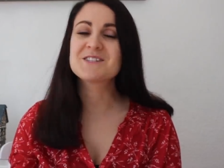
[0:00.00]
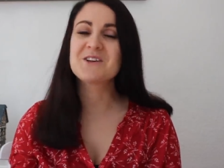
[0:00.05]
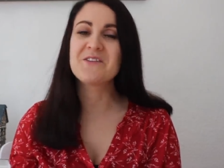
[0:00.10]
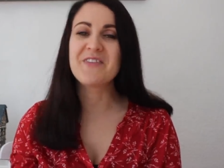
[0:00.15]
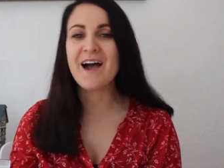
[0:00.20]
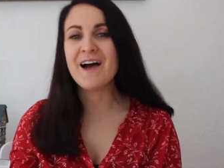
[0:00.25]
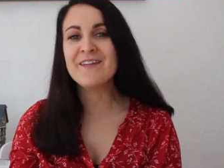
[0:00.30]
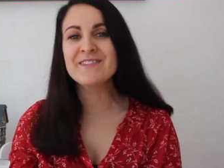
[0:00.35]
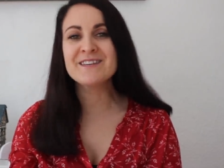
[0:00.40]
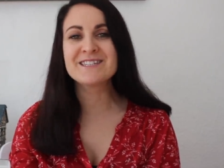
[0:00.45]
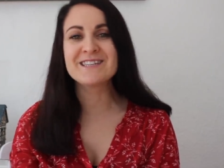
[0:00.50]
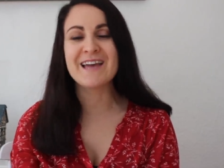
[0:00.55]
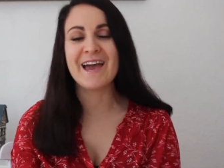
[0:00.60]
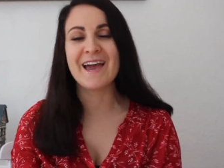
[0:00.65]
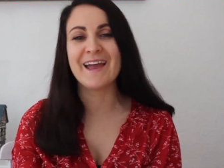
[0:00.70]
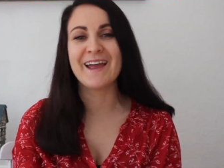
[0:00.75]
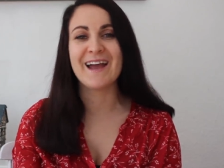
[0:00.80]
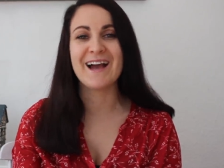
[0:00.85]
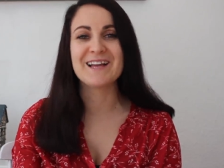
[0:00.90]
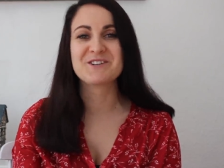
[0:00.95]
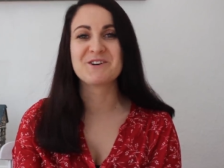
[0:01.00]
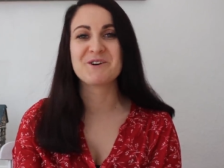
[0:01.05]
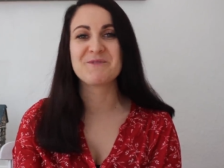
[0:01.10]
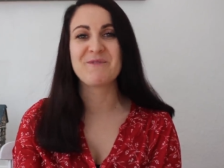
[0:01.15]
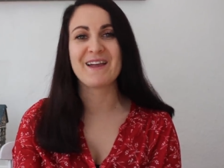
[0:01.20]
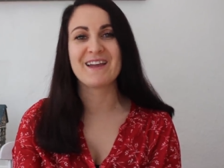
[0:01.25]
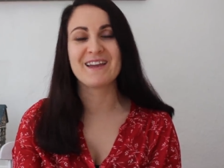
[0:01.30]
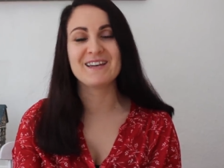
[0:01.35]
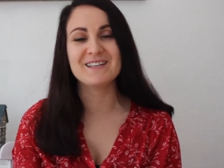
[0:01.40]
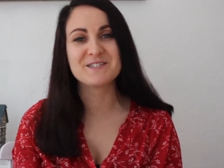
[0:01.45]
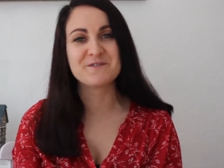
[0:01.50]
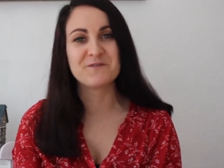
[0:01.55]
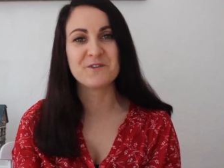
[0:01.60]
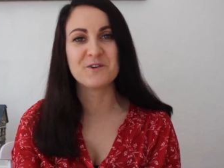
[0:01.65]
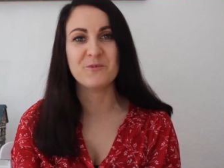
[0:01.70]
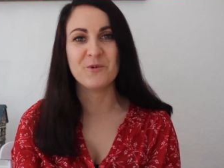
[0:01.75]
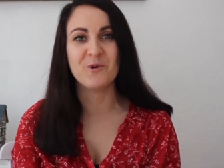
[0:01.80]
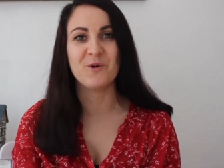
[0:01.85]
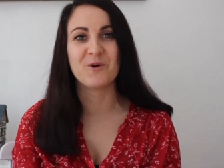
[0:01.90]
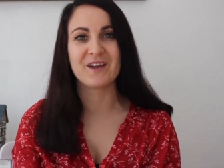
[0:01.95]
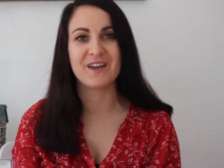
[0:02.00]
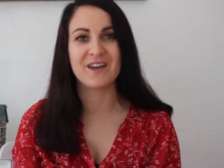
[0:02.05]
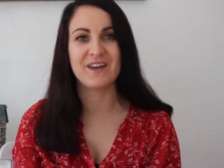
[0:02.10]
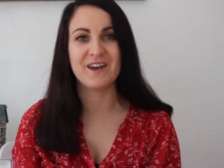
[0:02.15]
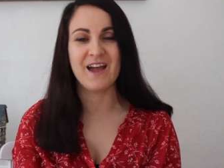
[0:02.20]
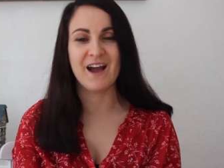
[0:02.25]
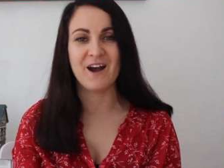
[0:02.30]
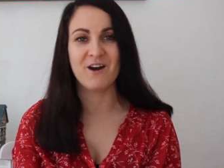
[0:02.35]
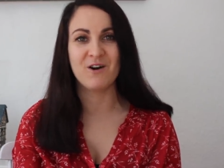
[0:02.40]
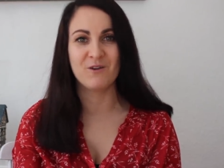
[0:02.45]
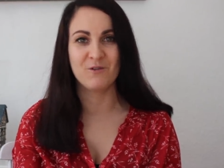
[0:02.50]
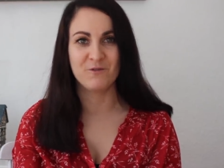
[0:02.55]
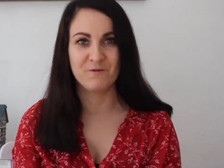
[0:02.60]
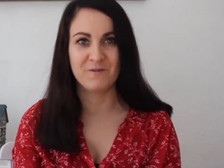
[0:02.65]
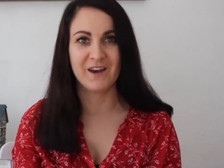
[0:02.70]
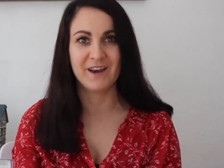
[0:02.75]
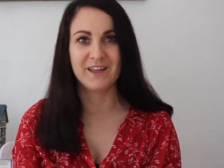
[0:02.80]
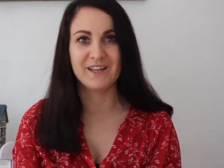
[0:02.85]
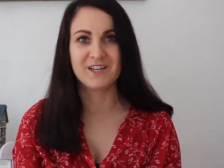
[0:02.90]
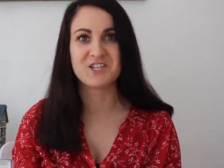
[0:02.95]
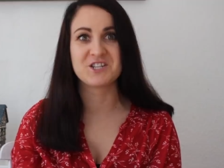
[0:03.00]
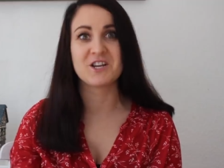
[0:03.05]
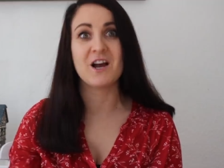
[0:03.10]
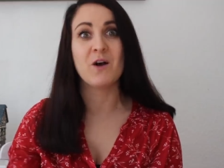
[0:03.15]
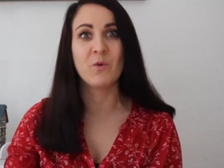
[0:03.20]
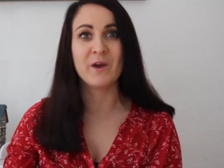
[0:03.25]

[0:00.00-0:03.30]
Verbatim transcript: So the other day, I took my kids for a walk in our village.